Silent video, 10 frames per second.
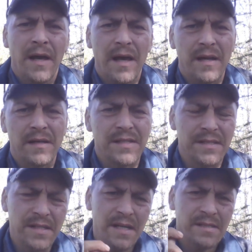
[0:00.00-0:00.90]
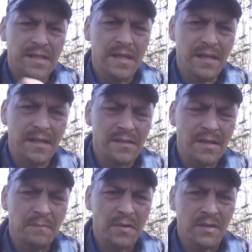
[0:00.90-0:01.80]
and as he's testing it he's
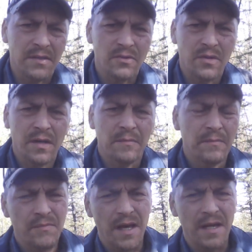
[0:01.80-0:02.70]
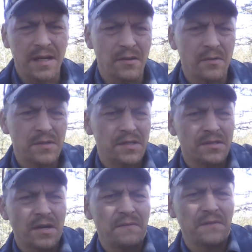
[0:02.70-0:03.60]
up on the drum and he
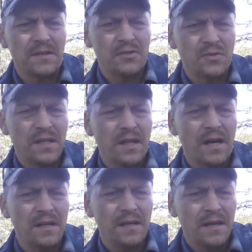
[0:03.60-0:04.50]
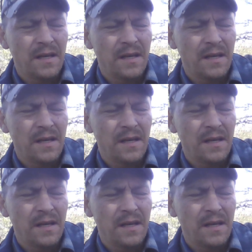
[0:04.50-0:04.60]
notices off in the tree line